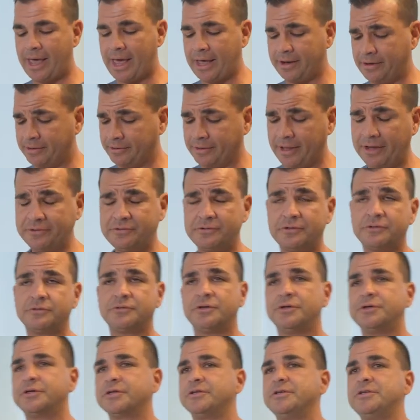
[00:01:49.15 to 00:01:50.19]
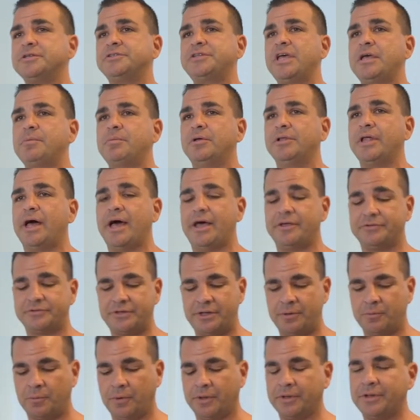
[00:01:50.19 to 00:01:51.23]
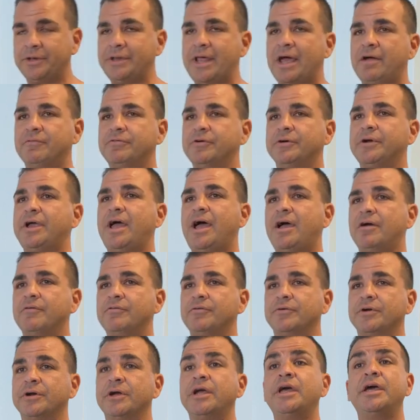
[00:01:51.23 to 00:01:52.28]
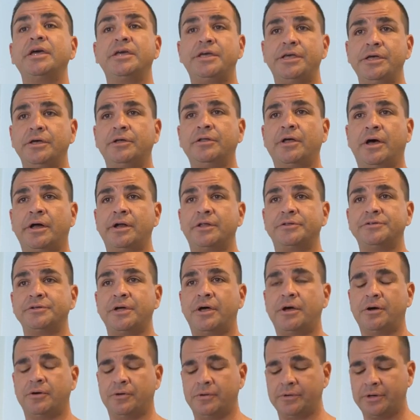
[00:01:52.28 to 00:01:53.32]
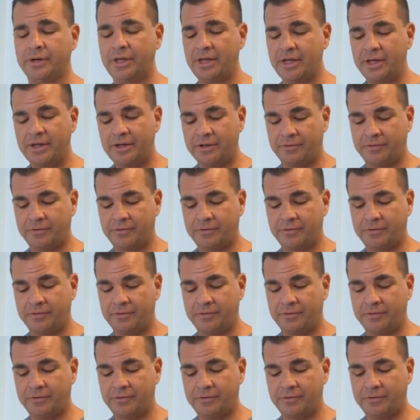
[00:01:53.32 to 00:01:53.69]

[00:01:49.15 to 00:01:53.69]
And unless it's surgically stabilized, it will never ever heal on its own.